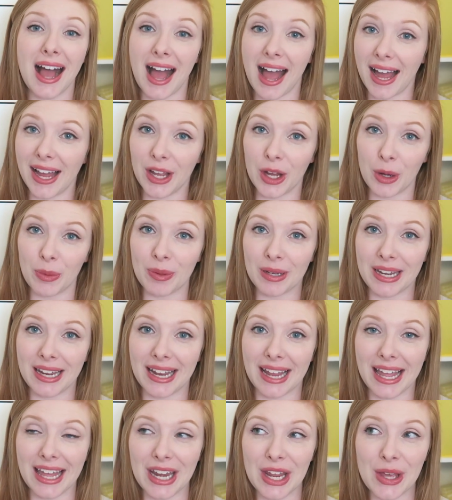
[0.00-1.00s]

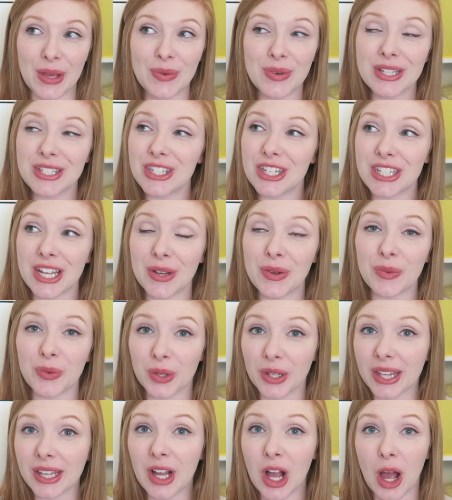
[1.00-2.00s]
eye-opening and it was just it
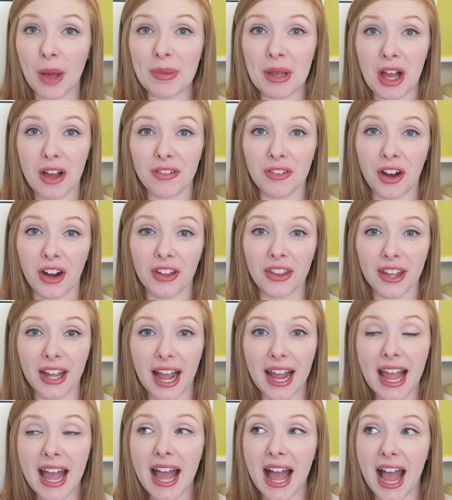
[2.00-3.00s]
really caught me off guard like I,